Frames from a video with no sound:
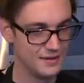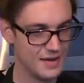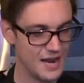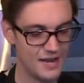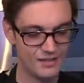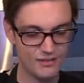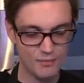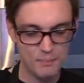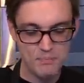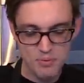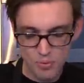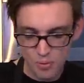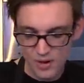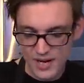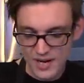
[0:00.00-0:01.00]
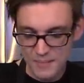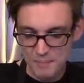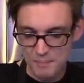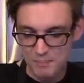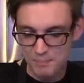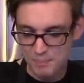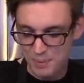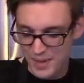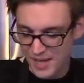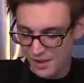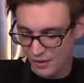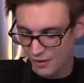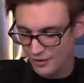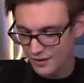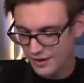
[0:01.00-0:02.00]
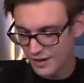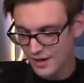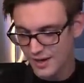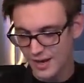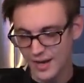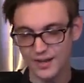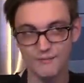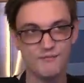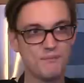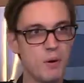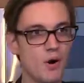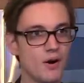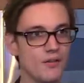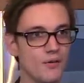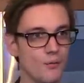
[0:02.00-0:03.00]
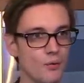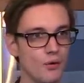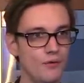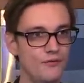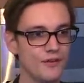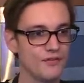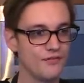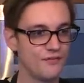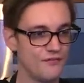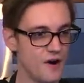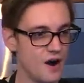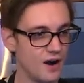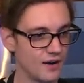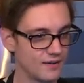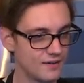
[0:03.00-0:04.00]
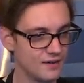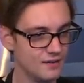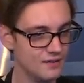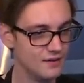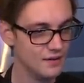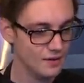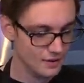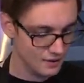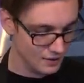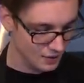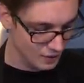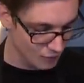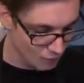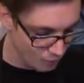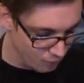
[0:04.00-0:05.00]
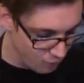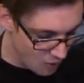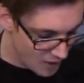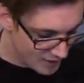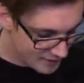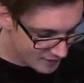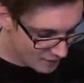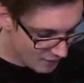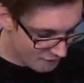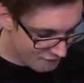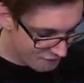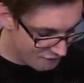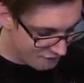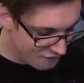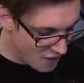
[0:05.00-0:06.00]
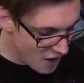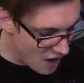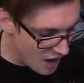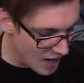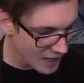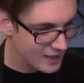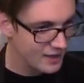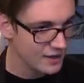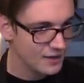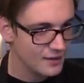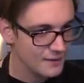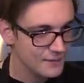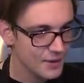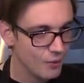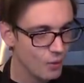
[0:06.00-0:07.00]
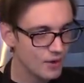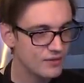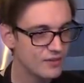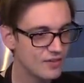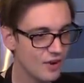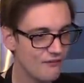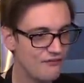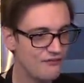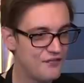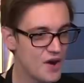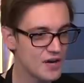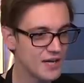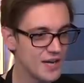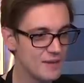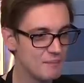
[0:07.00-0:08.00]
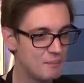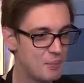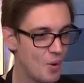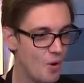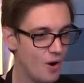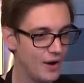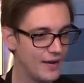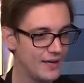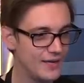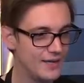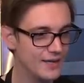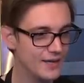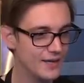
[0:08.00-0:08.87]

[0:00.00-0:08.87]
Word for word: It's pre-built and part of the roof is fucked. What the fuck? What's the fucking point?